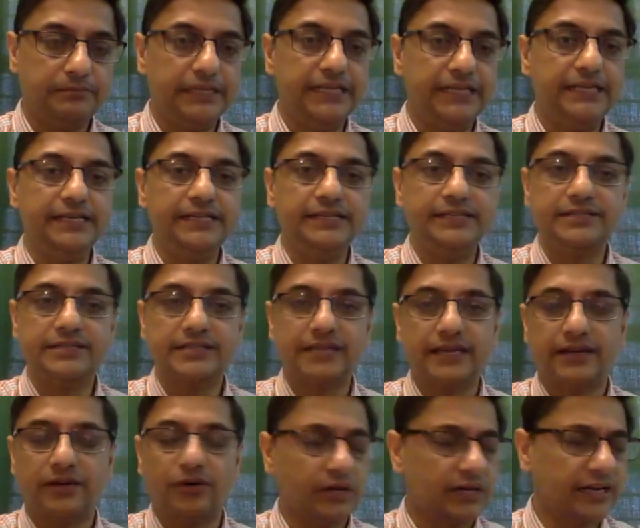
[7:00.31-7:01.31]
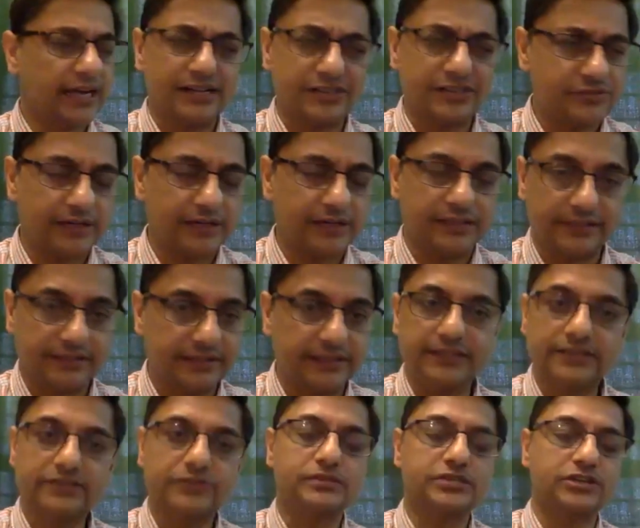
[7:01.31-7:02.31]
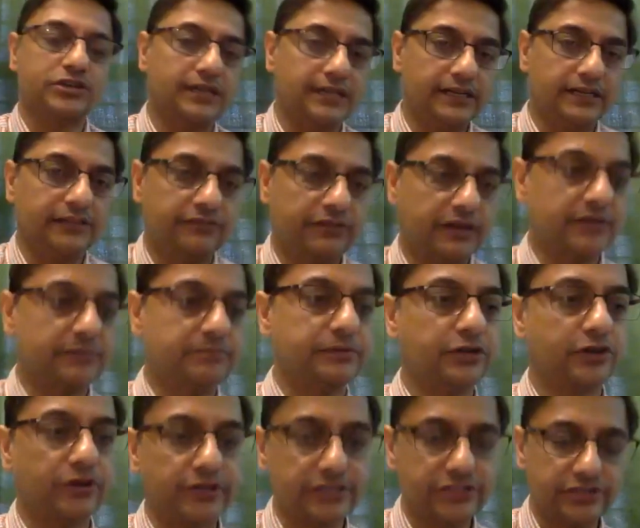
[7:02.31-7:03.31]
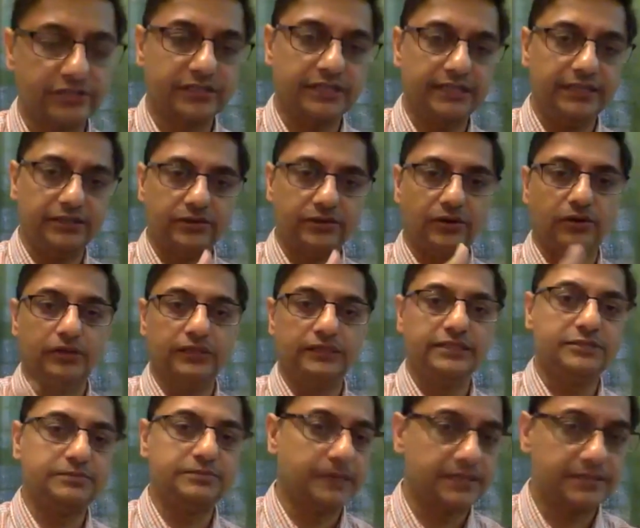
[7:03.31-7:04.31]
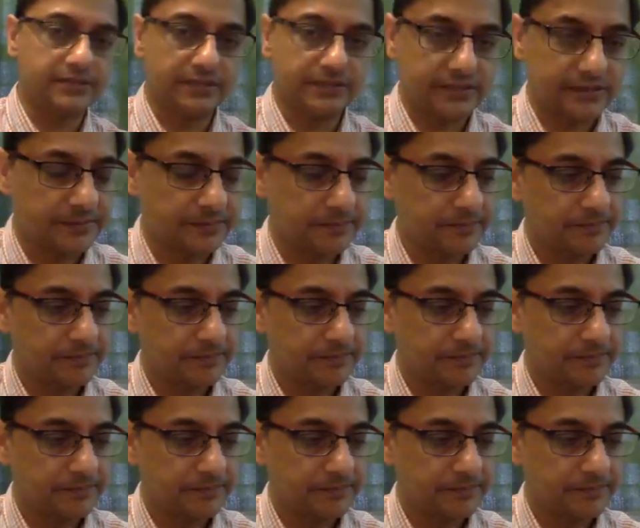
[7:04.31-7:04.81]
beads and all kinds of other things which are clearly of Harappan origin in all these places.